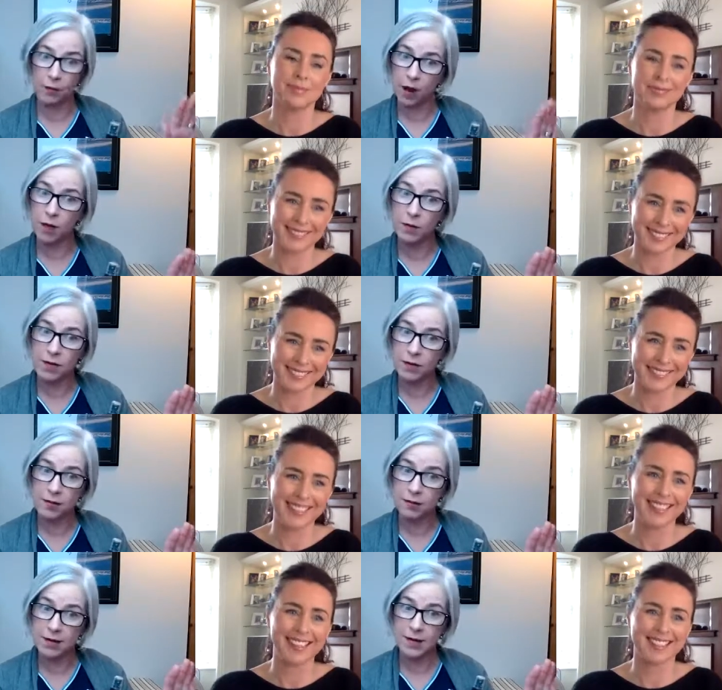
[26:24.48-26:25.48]
Speaker 1: wrong with it
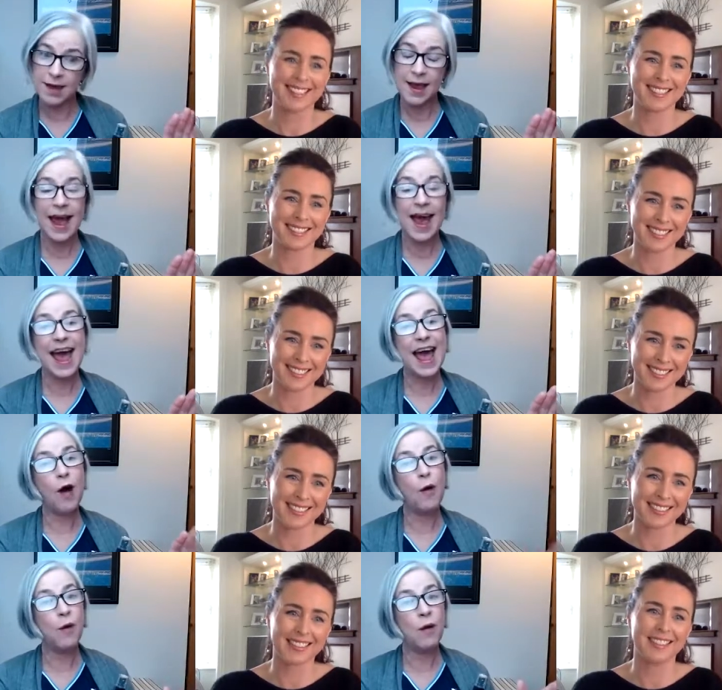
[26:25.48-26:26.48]
yes uh,
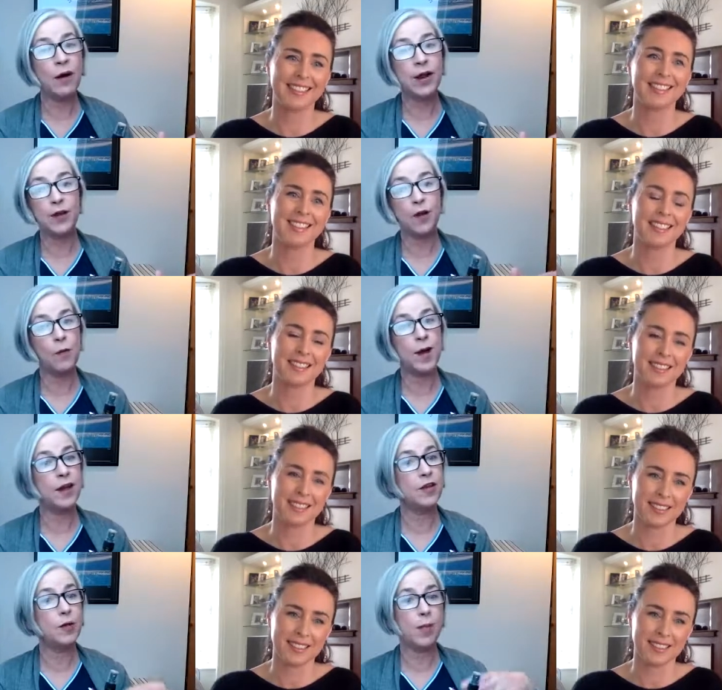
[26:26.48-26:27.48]
or you go in and
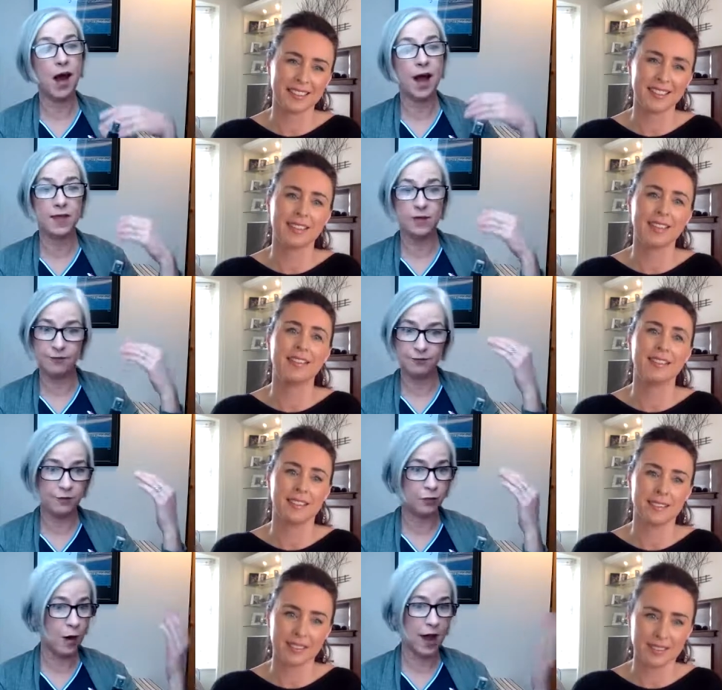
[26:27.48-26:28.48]
you buy this
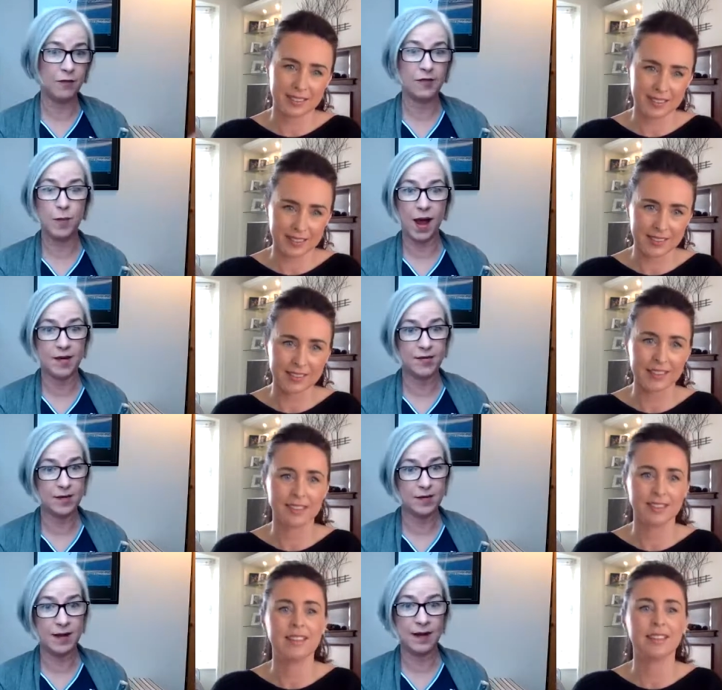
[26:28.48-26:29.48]
12 spices
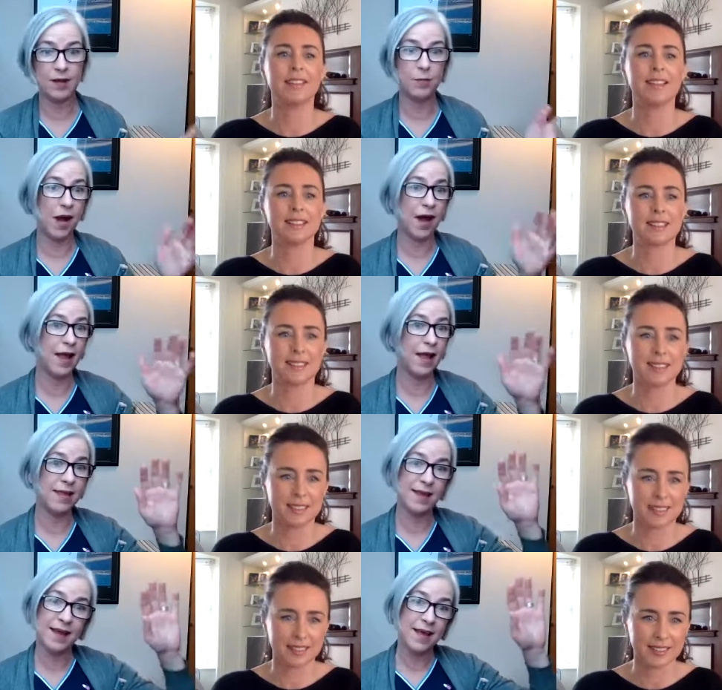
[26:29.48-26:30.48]
and you buy
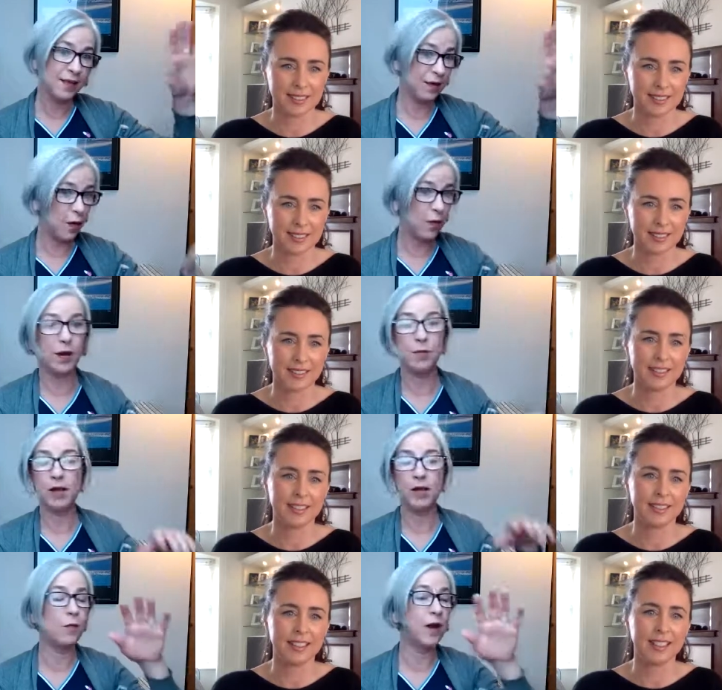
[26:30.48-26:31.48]
the coconut milk or
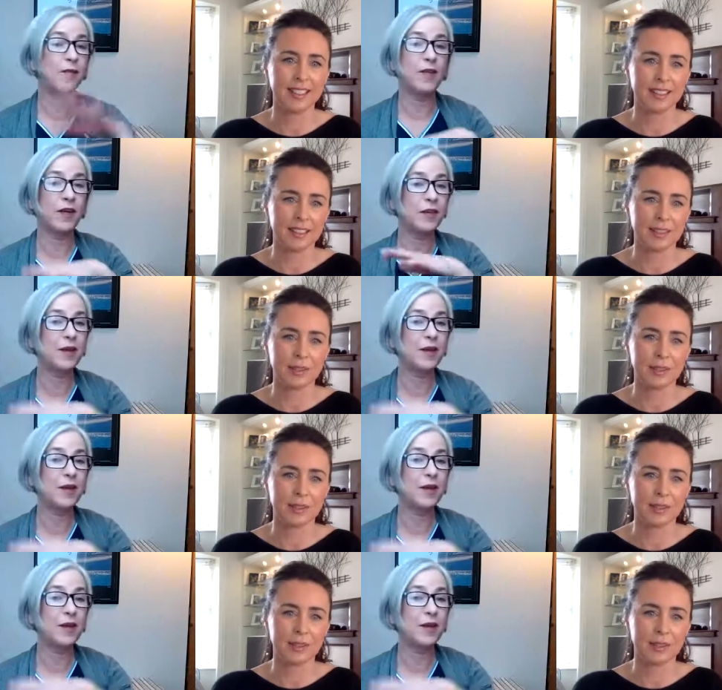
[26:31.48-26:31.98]
whatever other